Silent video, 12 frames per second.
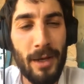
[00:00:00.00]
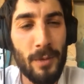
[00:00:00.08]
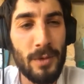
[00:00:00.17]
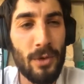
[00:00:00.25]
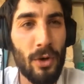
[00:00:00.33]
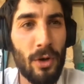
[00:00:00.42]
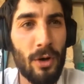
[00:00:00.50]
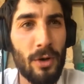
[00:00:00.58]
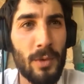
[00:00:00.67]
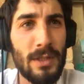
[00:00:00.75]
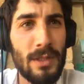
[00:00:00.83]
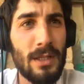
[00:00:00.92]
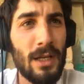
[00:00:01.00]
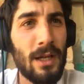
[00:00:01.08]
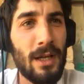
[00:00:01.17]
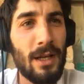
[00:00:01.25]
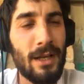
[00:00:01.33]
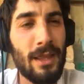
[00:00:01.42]
was going on was
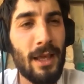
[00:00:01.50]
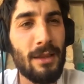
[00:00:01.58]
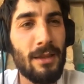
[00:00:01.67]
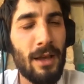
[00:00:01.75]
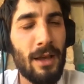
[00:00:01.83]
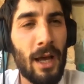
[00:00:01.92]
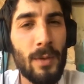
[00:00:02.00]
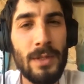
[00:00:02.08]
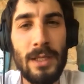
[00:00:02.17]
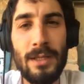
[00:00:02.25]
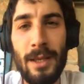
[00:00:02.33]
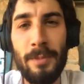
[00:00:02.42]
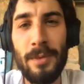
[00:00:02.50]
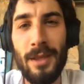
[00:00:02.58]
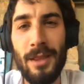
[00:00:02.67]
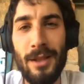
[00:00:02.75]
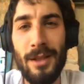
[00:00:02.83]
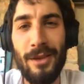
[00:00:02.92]
that I was accepting that